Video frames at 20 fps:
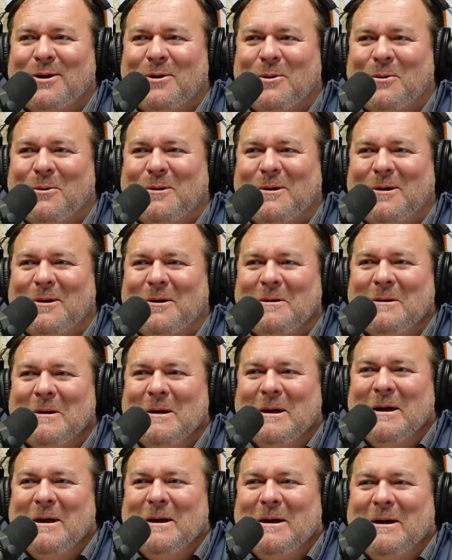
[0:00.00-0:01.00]
Or
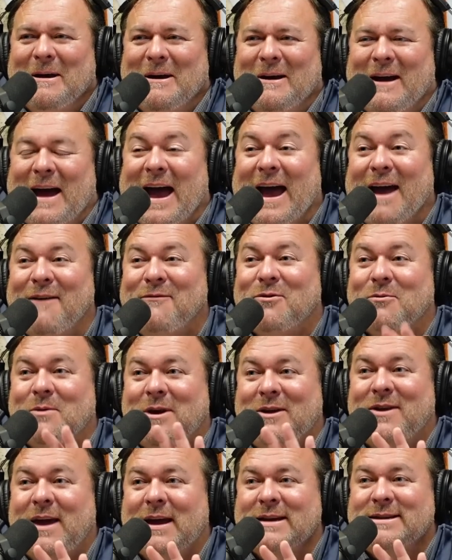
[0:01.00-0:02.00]
I have
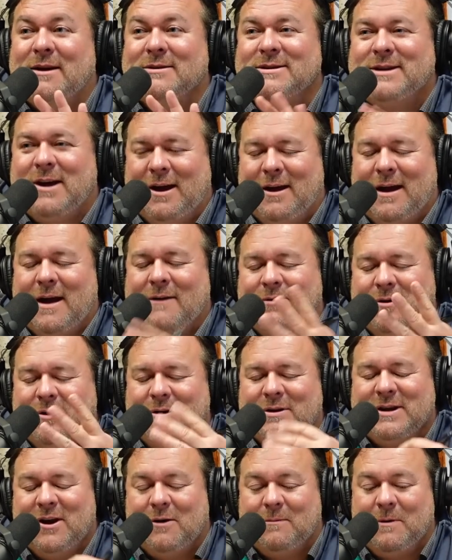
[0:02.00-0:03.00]
3 things, and I'll tell you after
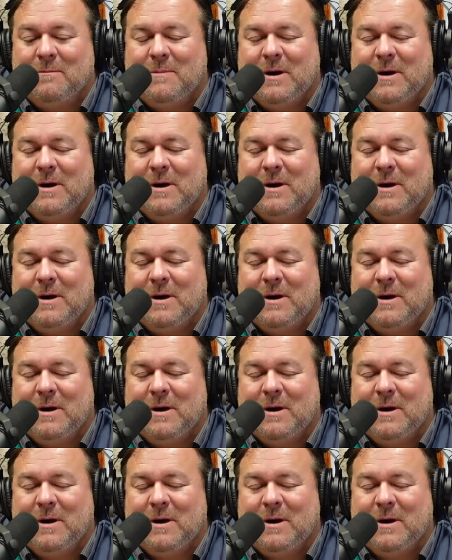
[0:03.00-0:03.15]
you tell me.